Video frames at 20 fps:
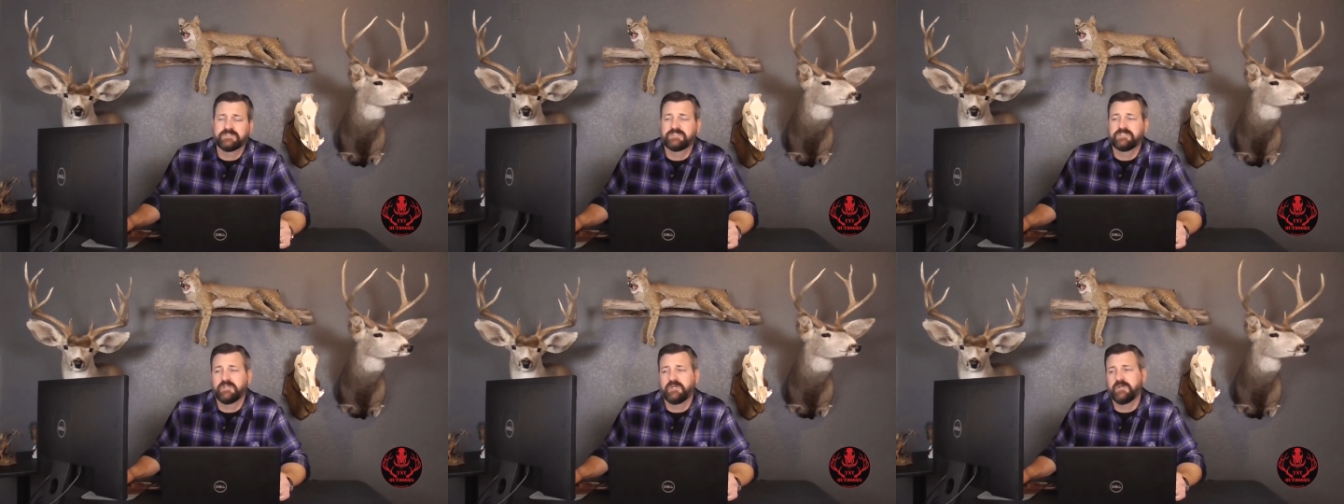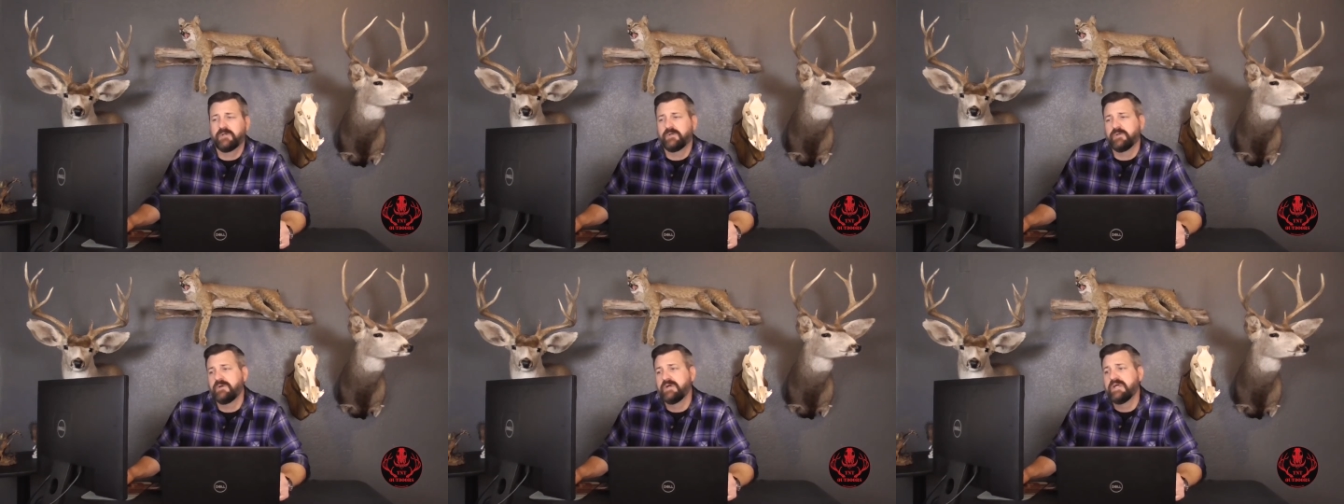
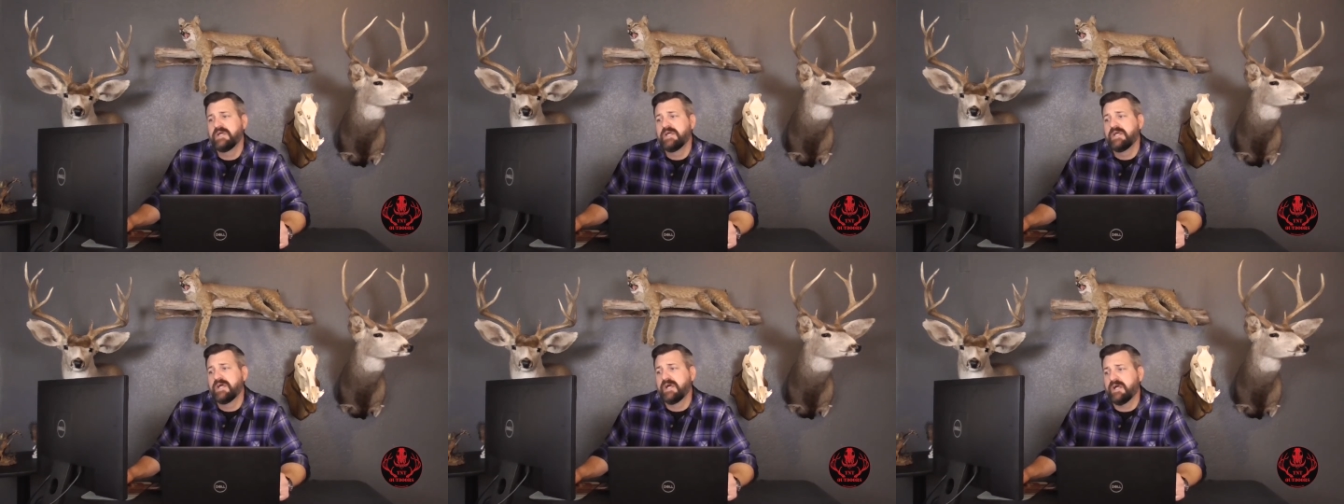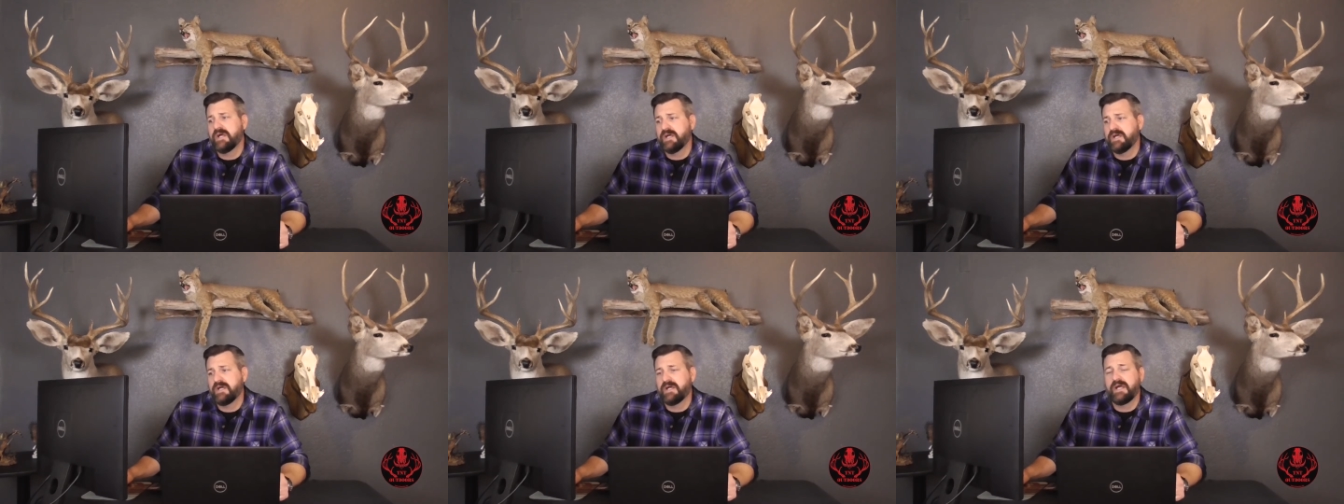so
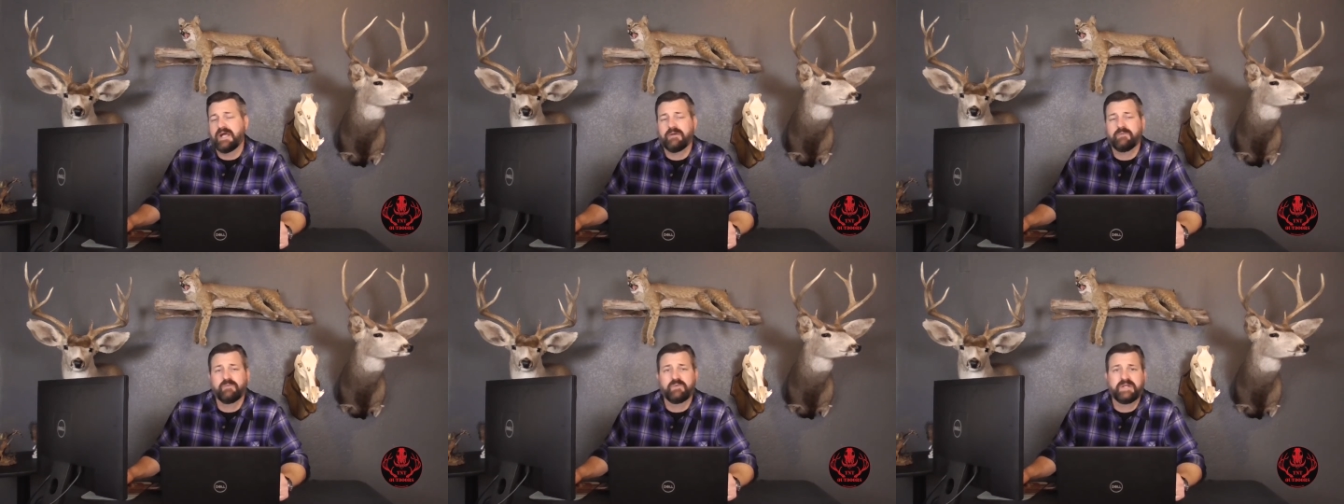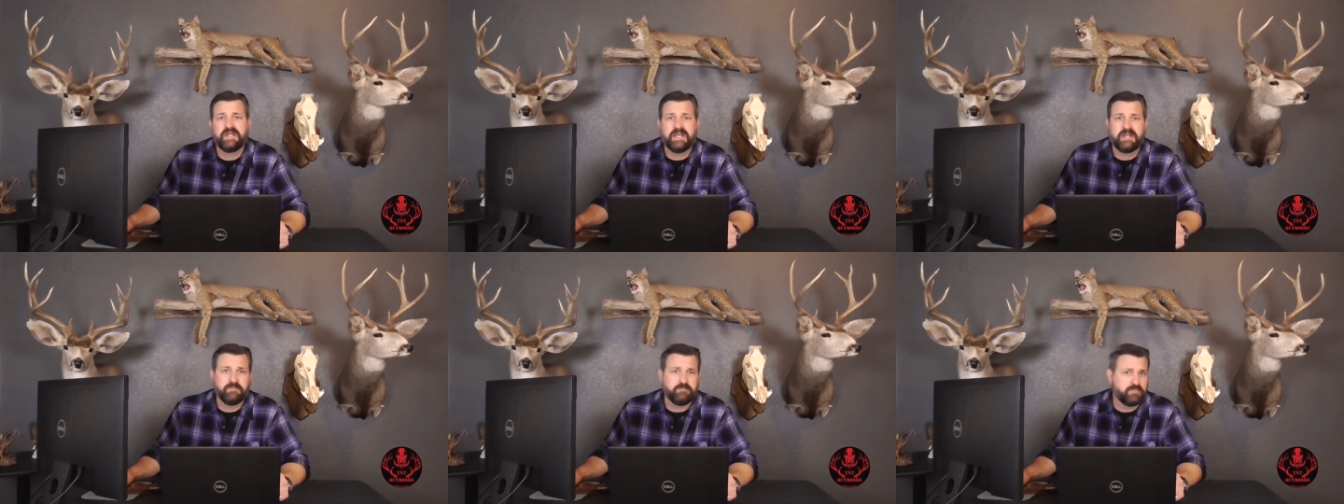I
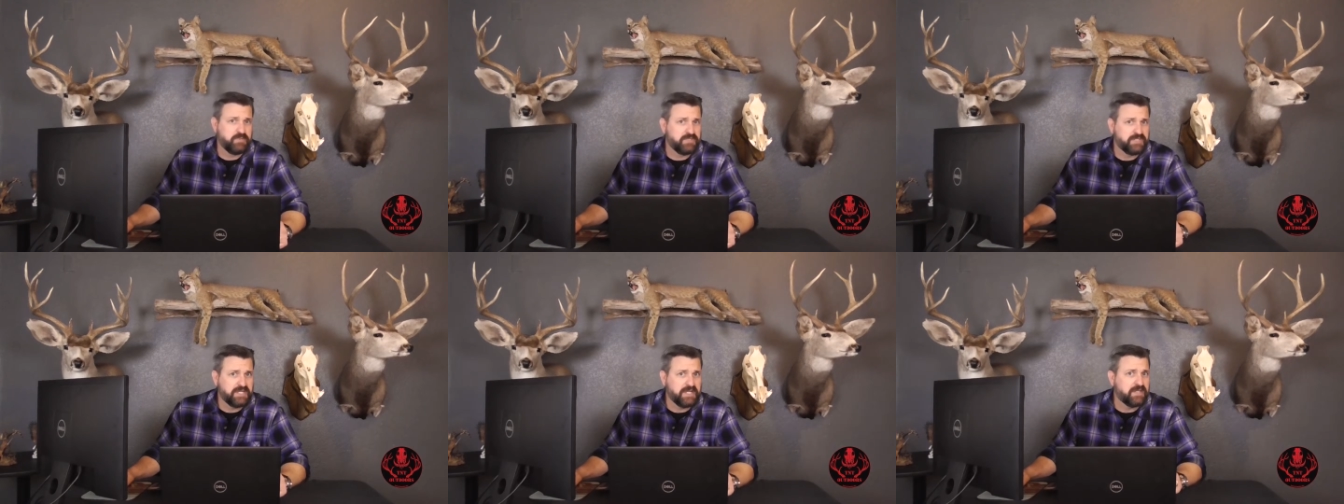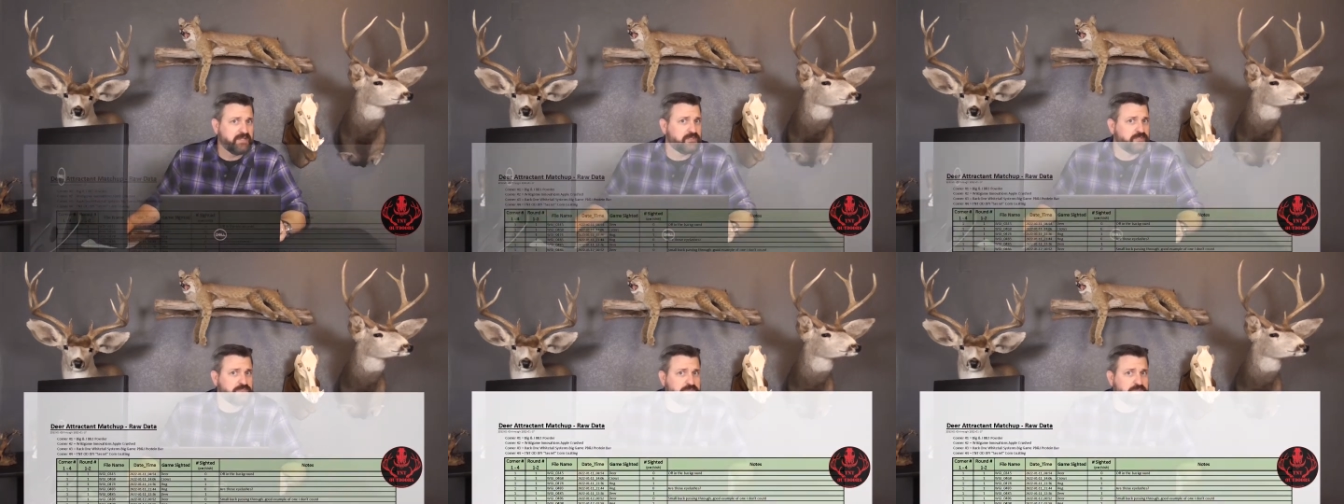went ahead and put together a